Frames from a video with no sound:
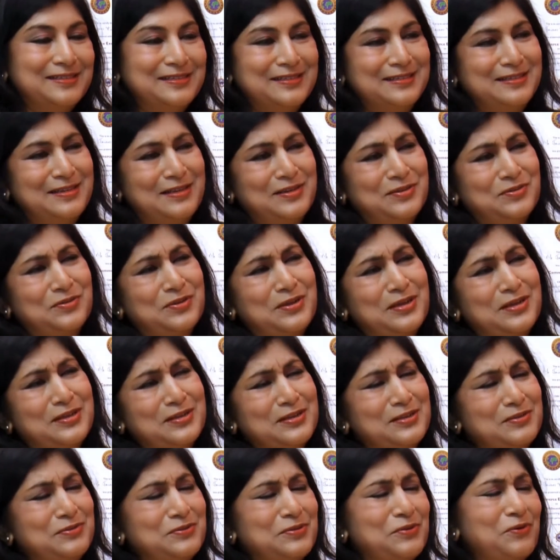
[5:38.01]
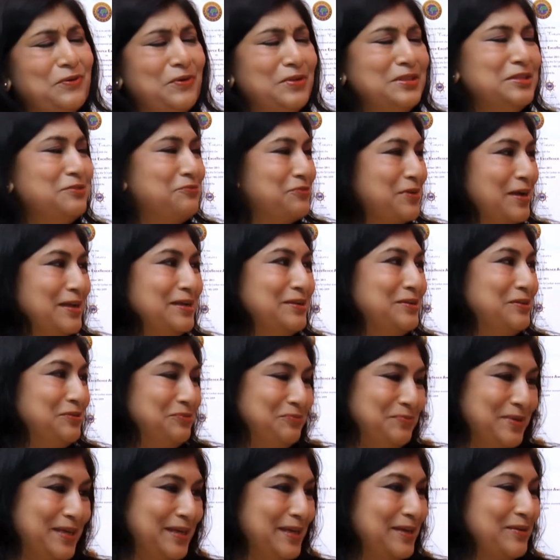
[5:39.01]
All the fun
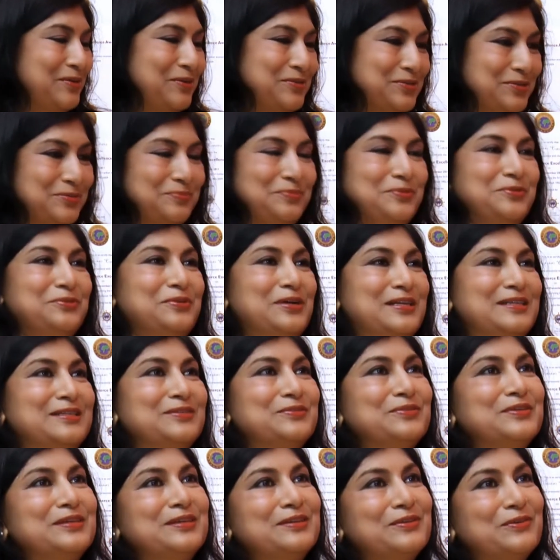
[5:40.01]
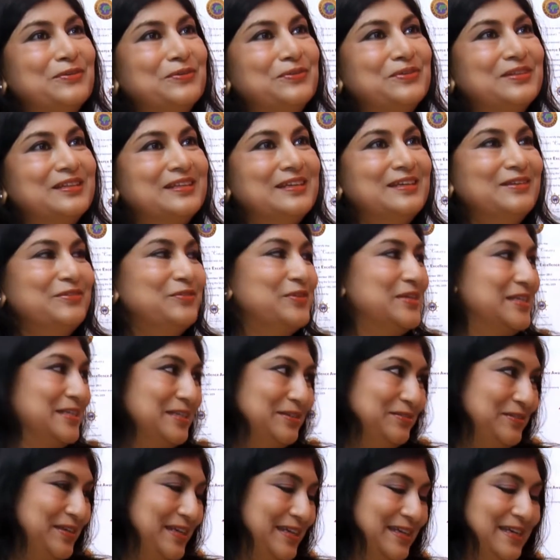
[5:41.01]
of being an entrepreneur and doing your own thing went
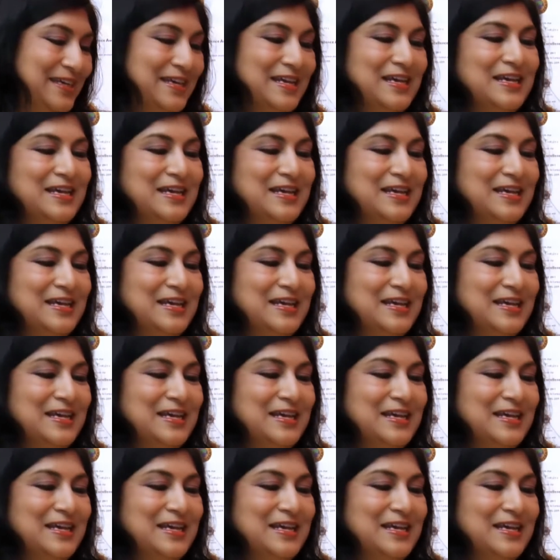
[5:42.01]
away.